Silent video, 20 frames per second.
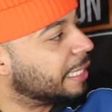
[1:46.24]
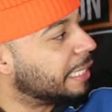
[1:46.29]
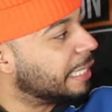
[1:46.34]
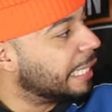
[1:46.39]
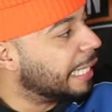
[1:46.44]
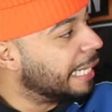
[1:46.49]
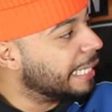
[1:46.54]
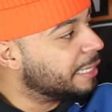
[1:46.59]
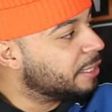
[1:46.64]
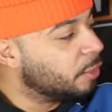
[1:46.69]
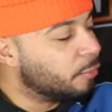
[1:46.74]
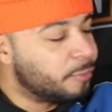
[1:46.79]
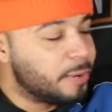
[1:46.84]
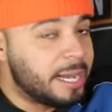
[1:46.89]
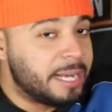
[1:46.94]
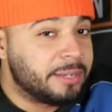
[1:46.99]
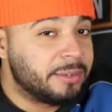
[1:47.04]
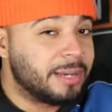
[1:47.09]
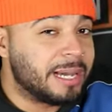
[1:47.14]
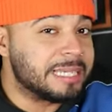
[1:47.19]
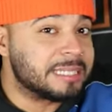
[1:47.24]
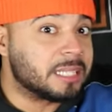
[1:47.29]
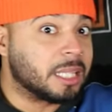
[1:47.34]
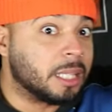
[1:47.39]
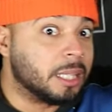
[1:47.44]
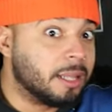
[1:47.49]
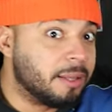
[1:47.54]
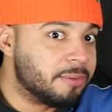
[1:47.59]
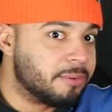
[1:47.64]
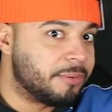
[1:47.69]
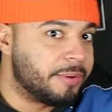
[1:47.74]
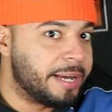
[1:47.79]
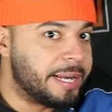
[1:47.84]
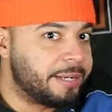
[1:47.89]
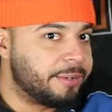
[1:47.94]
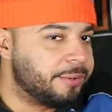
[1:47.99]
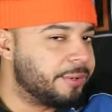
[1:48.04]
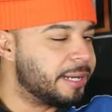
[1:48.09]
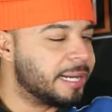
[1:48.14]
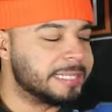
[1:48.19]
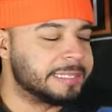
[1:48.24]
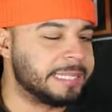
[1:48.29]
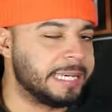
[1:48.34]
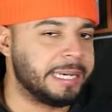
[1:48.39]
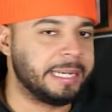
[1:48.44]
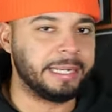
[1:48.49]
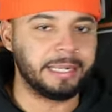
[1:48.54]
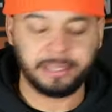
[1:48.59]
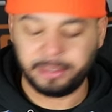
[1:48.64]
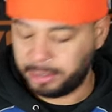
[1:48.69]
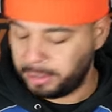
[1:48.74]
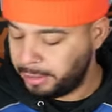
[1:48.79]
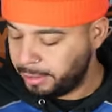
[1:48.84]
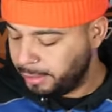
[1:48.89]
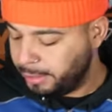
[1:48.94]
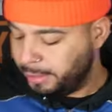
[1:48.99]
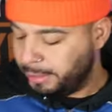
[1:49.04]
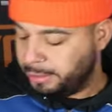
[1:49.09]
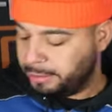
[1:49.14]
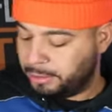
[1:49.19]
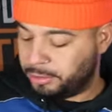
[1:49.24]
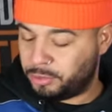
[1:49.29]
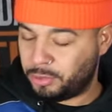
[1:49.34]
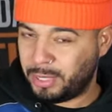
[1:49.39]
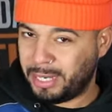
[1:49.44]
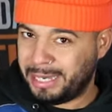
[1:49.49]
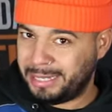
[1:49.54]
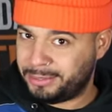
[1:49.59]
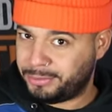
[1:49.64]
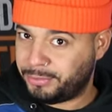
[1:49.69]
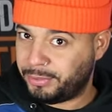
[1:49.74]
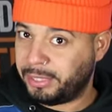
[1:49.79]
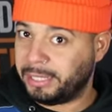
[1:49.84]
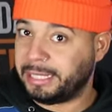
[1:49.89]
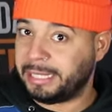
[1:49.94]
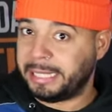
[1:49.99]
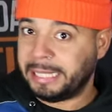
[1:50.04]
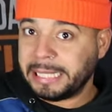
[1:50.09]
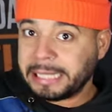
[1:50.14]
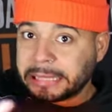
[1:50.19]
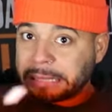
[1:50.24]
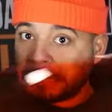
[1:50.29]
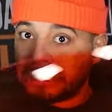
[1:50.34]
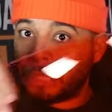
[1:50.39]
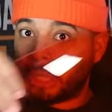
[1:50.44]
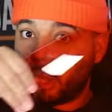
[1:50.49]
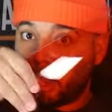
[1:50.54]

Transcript: like the red? Do You guys love the red? Do You guys hate it? Did you guys really like the